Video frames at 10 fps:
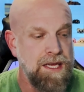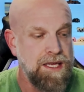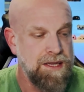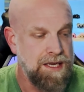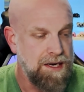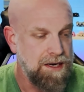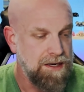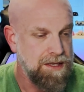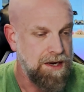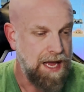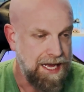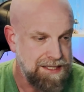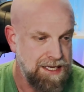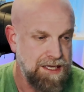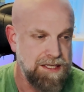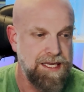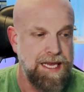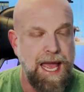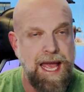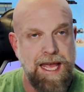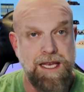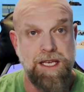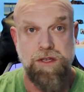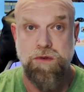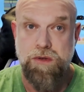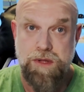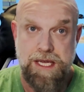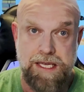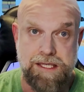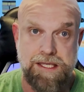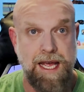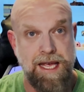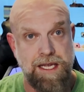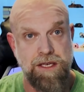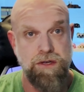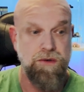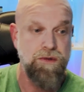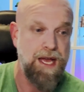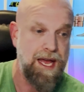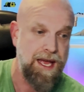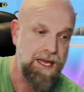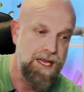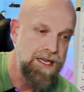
and they're asking us, like, hey, can you do this? Hey, can you do that?